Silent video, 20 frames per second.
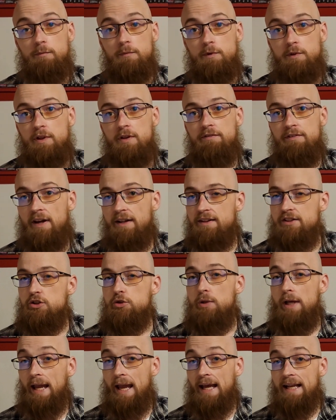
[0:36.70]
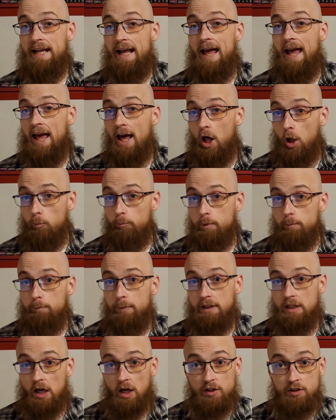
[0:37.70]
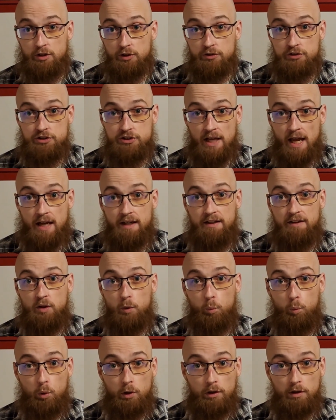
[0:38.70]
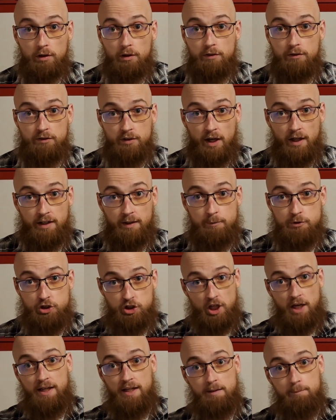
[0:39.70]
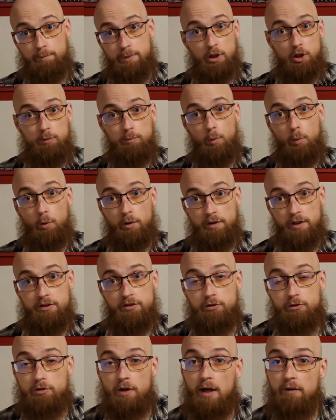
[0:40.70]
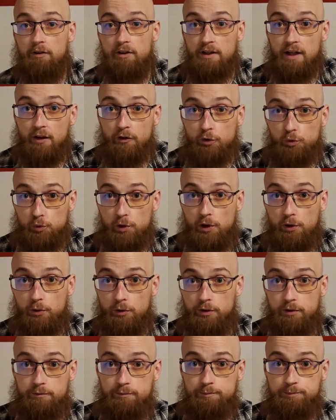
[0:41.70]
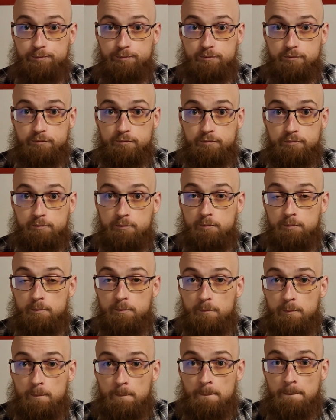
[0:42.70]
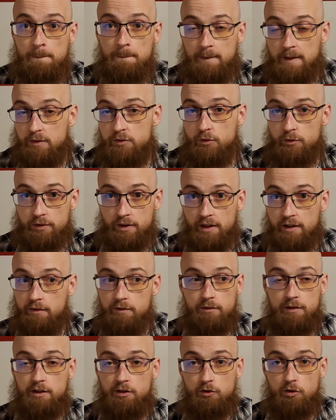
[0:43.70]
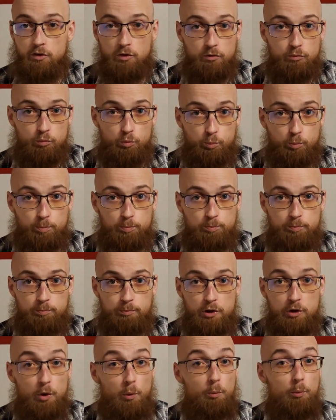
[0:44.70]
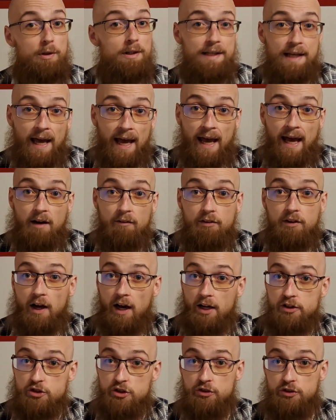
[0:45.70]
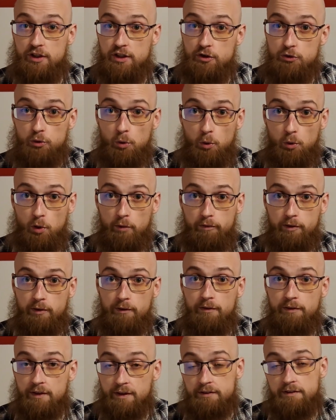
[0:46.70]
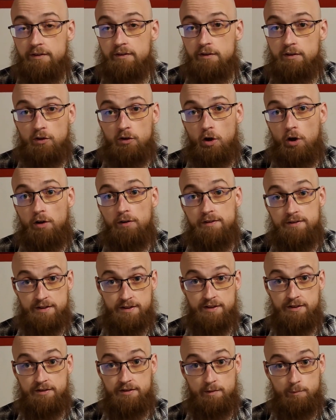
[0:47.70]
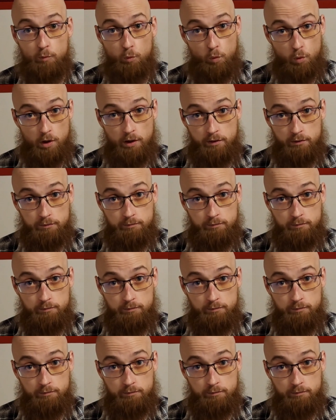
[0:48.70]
the fact that you can't help but understanding the words on a giant billboard as you're driving down the road. These are things that you don't really have conscious control over. This is called System one.